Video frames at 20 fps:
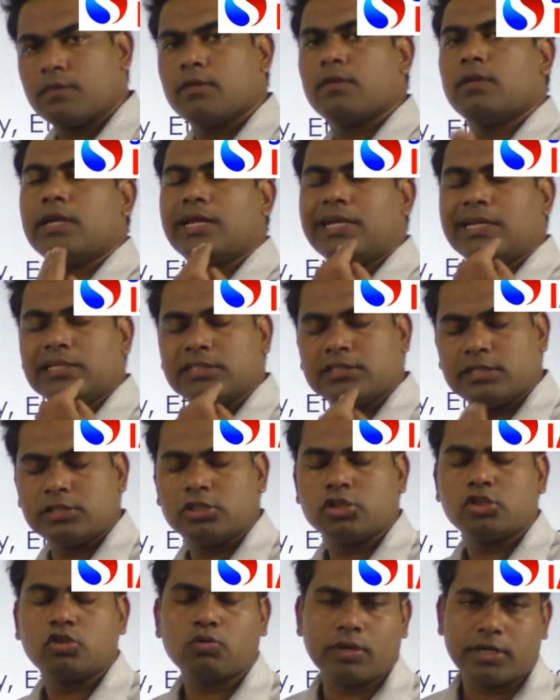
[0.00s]
it is
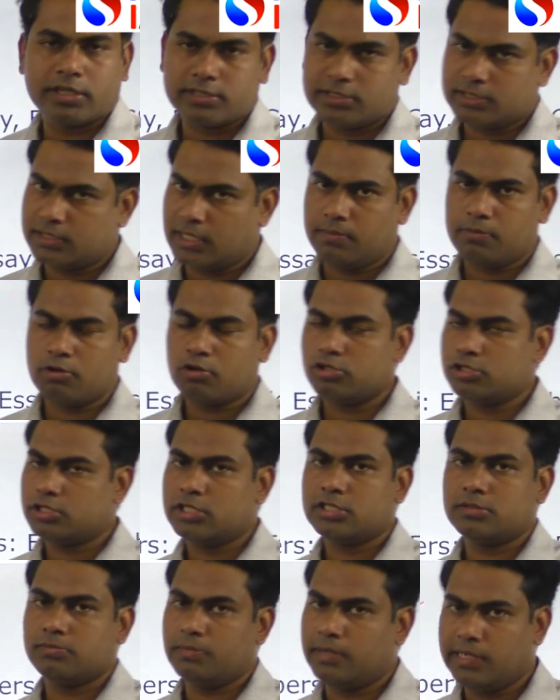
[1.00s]
easy to understand because there
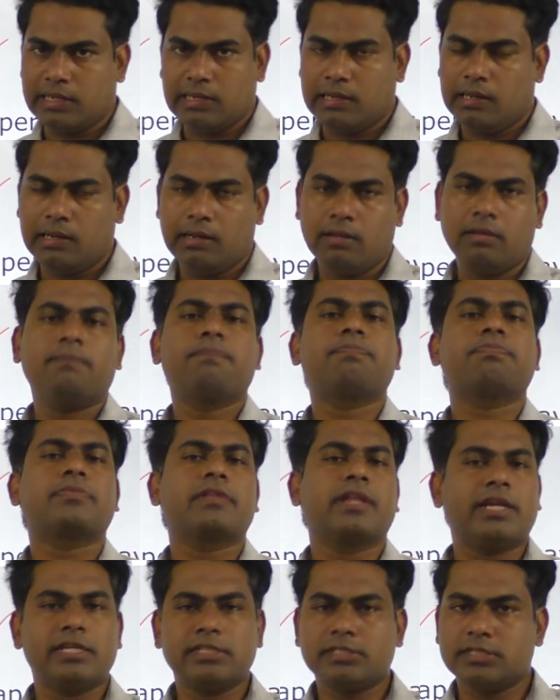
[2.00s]
is material,
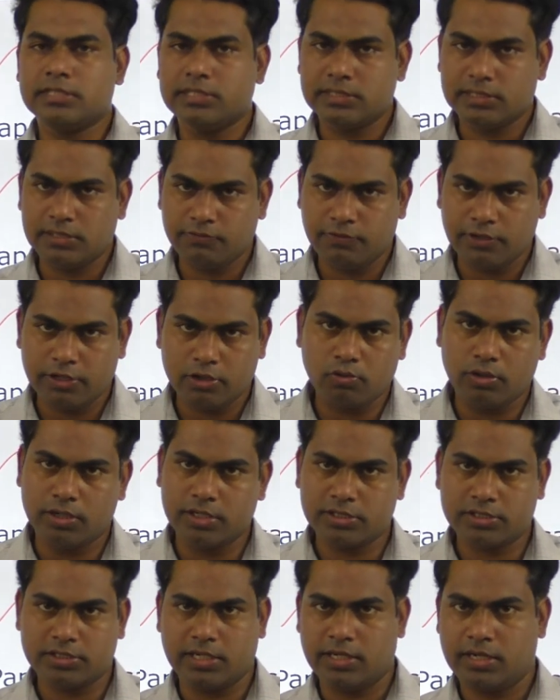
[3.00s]
there is easy way to
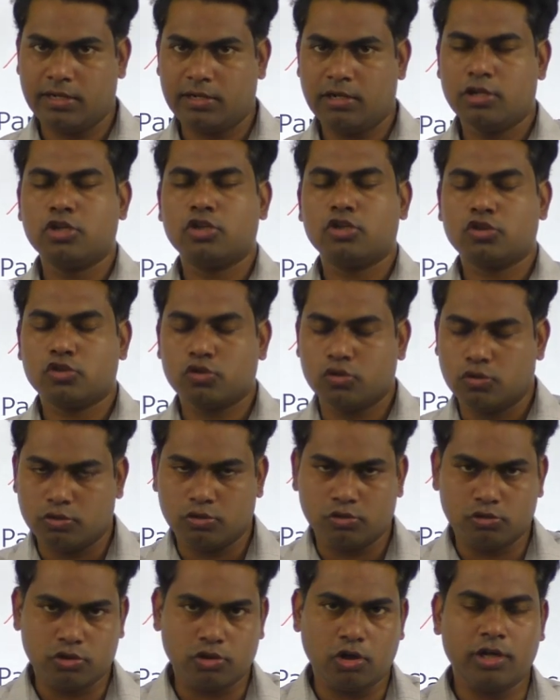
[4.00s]
understand
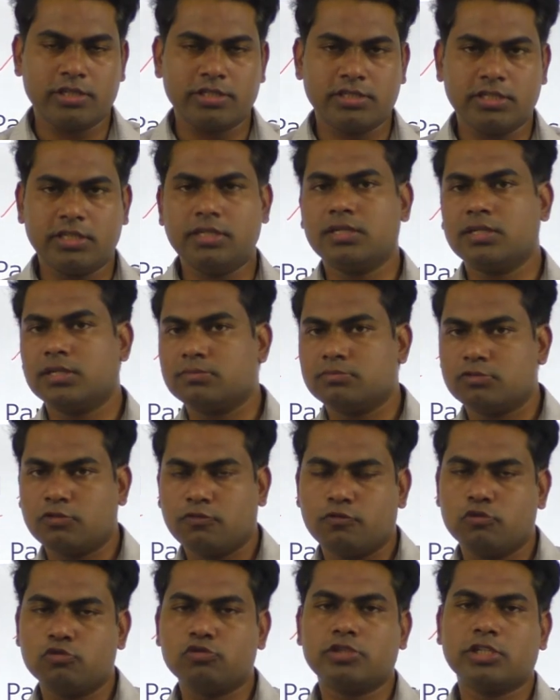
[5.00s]
sociology in terms of
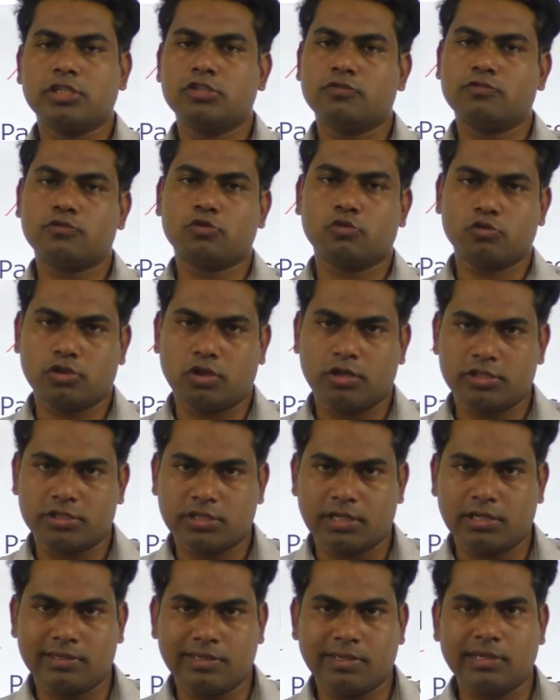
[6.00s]
usage of
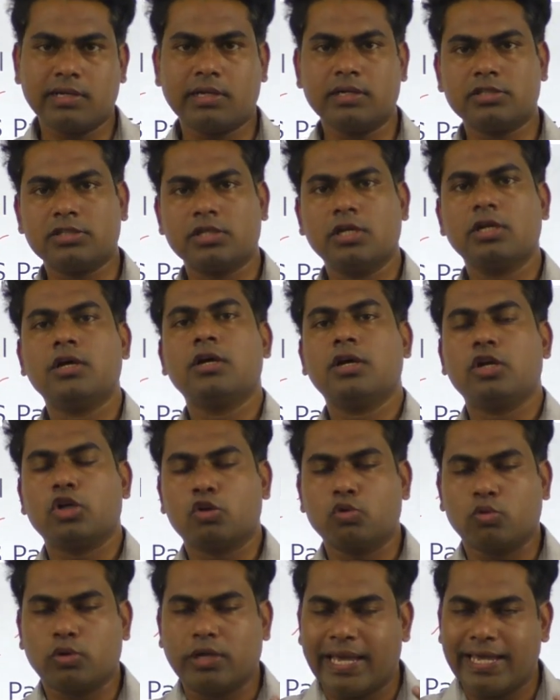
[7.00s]
sociological thinkers
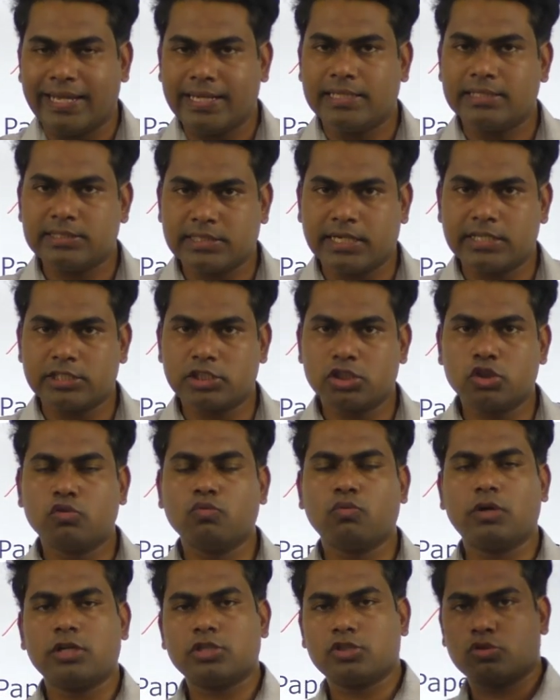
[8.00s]
to gain insights into
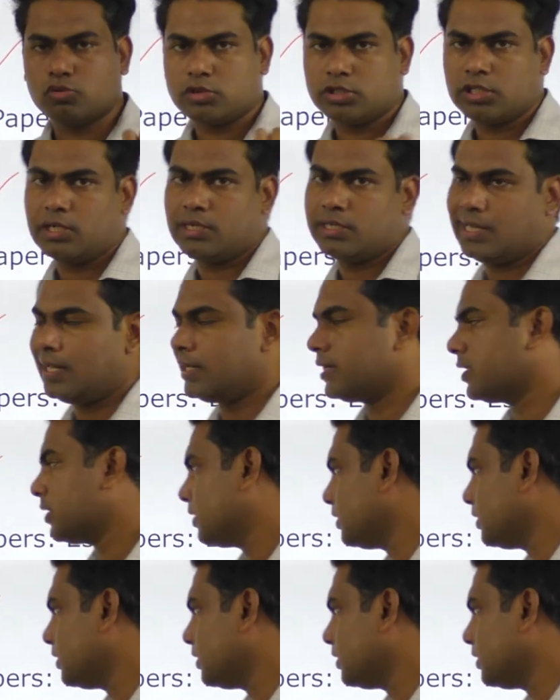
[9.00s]
what social reality